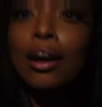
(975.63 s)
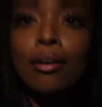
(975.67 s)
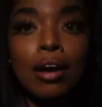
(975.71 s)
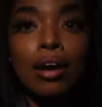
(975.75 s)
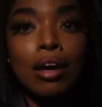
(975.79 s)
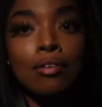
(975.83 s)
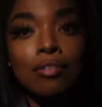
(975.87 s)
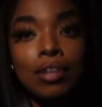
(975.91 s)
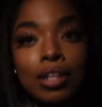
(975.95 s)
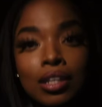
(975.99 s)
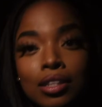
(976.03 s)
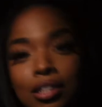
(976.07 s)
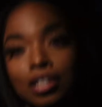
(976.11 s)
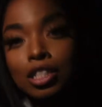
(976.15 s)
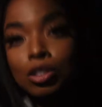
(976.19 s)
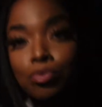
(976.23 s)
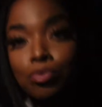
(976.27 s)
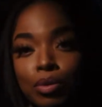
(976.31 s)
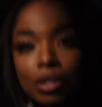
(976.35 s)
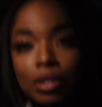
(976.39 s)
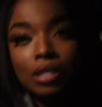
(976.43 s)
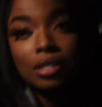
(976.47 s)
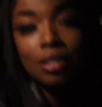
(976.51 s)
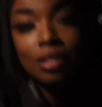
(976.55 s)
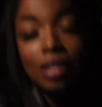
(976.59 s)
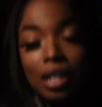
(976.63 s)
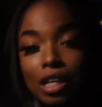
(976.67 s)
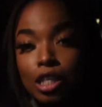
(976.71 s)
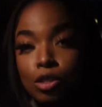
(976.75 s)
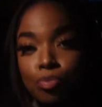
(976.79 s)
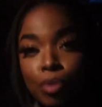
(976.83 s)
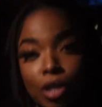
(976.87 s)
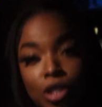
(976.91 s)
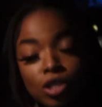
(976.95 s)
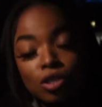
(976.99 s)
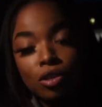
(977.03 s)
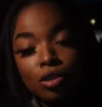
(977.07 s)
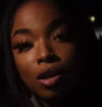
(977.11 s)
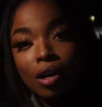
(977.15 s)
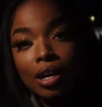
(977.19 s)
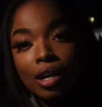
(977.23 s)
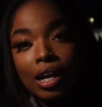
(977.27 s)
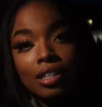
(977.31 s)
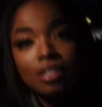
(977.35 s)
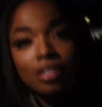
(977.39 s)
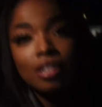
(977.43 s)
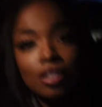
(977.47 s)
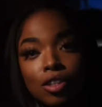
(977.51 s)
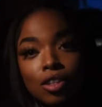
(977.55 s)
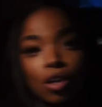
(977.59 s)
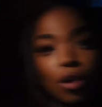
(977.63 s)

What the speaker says: don't have anything like special on. I took